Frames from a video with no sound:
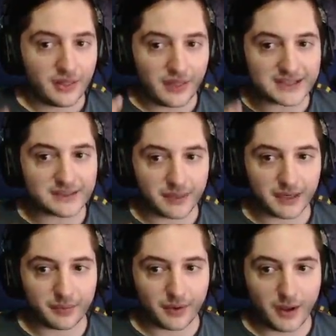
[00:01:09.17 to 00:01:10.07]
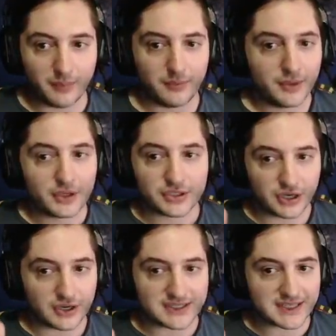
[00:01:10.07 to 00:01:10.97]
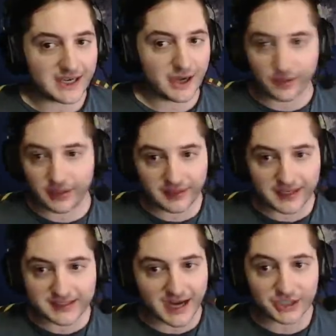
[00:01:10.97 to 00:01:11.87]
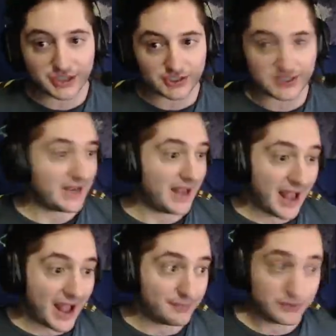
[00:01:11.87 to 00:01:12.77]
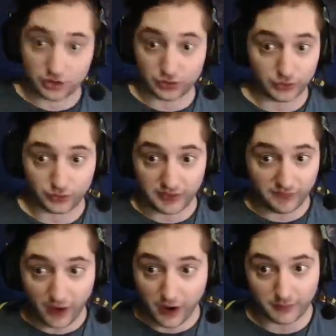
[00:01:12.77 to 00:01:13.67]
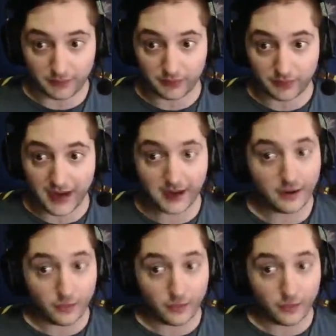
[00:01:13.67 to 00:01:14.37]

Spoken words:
That's a big problem. So you're going to see here that these guys just get absolutely farmed, right?